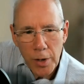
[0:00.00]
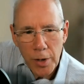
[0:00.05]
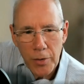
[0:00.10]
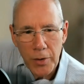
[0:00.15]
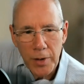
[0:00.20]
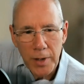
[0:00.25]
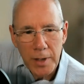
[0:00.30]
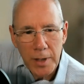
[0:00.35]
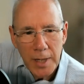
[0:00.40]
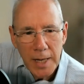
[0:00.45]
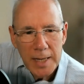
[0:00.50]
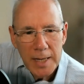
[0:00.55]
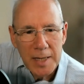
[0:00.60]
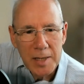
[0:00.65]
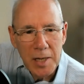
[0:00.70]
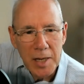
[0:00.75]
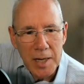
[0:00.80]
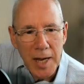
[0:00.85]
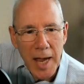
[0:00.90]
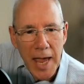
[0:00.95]
the
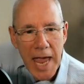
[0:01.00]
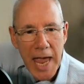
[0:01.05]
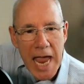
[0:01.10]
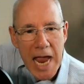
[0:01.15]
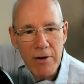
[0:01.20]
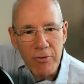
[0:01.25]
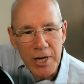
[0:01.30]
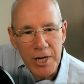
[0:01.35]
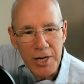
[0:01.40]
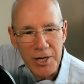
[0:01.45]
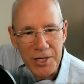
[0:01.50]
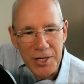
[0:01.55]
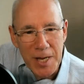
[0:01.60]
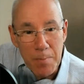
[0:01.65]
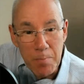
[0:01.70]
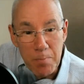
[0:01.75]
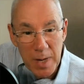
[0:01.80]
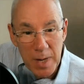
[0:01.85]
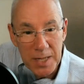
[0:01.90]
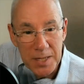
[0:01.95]
key areas in
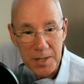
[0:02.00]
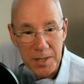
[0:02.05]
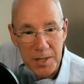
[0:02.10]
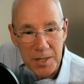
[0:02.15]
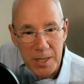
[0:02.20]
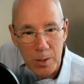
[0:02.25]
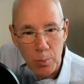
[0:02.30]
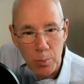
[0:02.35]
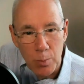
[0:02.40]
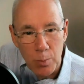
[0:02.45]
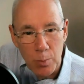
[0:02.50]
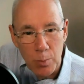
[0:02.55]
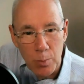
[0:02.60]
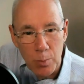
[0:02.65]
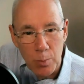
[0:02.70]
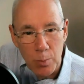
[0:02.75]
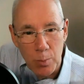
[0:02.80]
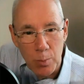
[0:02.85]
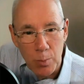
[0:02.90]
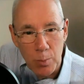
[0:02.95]
business where
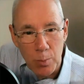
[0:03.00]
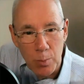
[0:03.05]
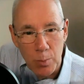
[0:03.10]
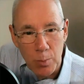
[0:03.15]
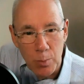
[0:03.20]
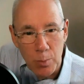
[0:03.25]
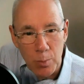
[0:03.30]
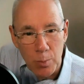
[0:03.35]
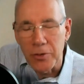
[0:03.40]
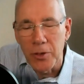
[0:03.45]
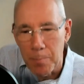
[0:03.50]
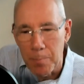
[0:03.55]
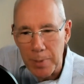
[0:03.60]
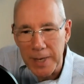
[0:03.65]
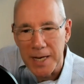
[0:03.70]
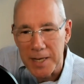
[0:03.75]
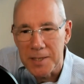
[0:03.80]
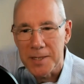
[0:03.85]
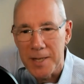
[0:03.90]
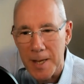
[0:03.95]
focus can make the
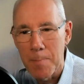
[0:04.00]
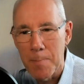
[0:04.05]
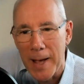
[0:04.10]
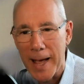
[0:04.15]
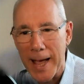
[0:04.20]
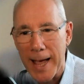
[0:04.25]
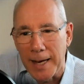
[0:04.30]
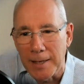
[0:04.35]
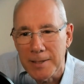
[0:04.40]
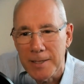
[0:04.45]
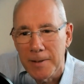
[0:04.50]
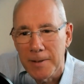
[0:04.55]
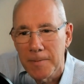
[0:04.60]
biggest impact?